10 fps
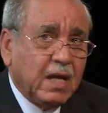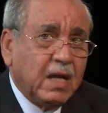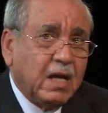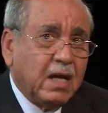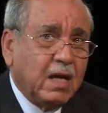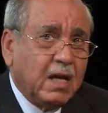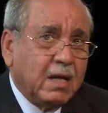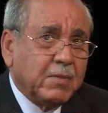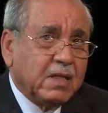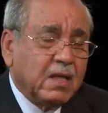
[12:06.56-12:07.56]
Uh,
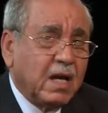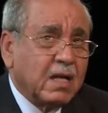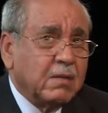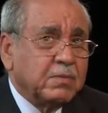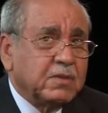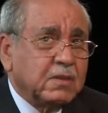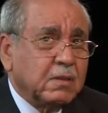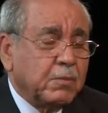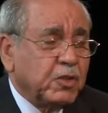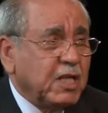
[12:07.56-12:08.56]
I mean, the Arabs'
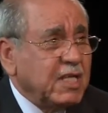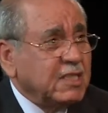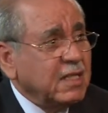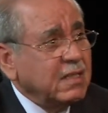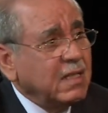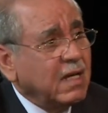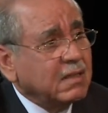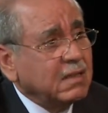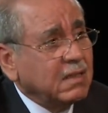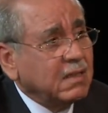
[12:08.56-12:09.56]
reputation are
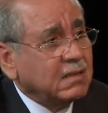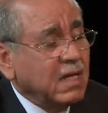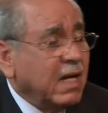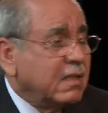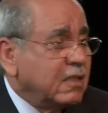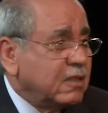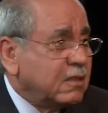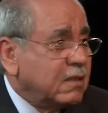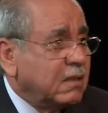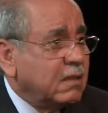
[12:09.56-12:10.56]
uh,
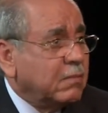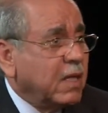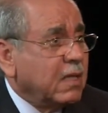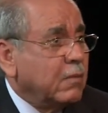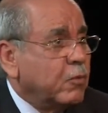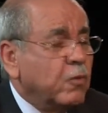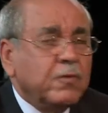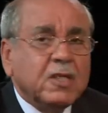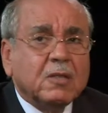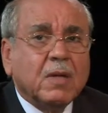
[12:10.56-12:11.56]
tarnished uh, by the
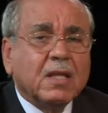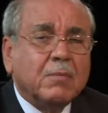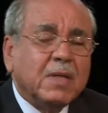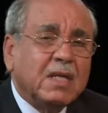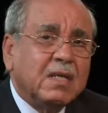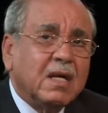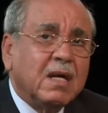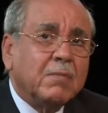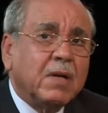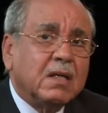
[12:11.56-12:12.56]
movies, by the
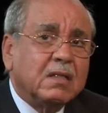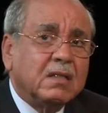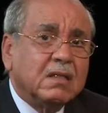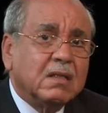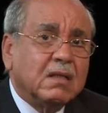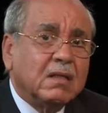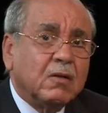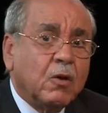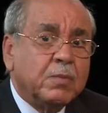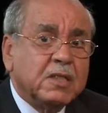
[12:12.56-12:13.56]
media, by uh,
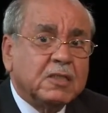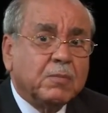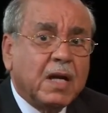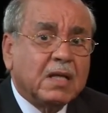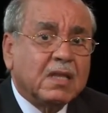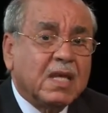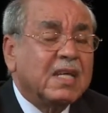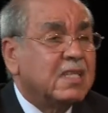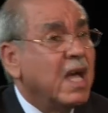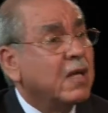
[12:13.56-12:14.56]
lobbies, by
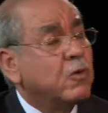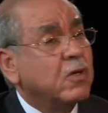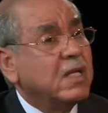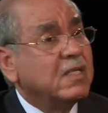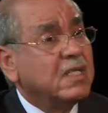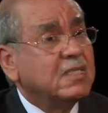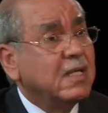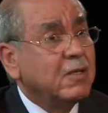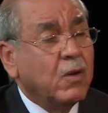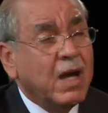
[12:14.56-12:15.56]
think tank
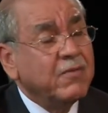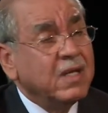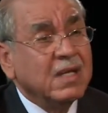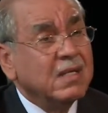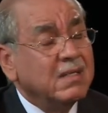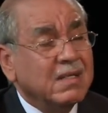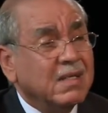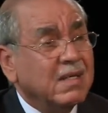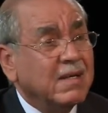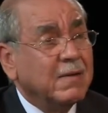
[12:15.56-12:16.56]
organization. You have here in
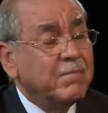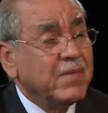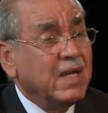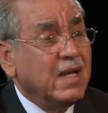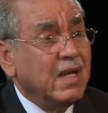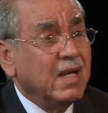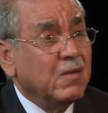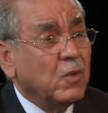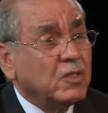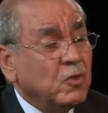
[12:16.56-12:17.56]
uh,
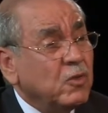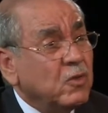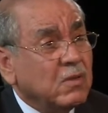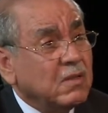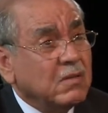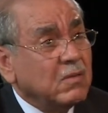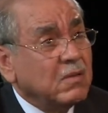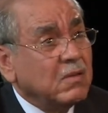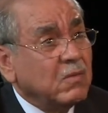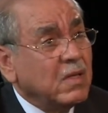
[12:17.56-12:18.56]
in Washington
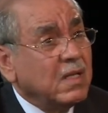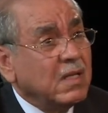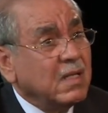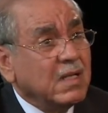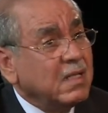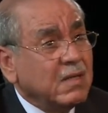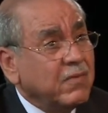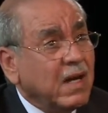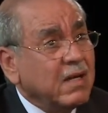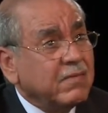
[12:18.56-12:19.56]

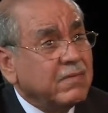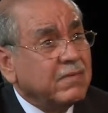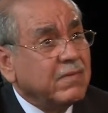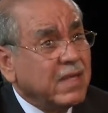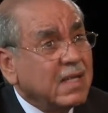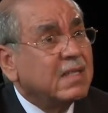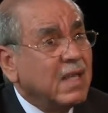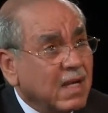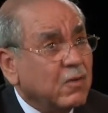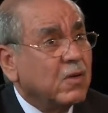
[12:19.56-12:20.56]
185 think
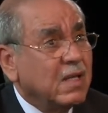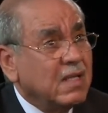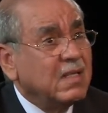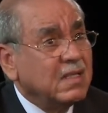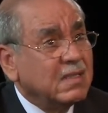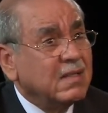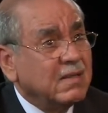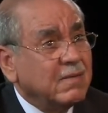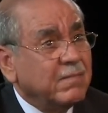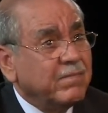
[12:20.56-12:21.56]
tank organization.
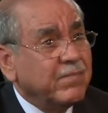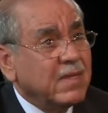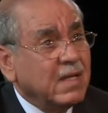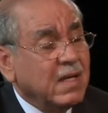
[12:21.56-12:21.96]
Mm -hmm.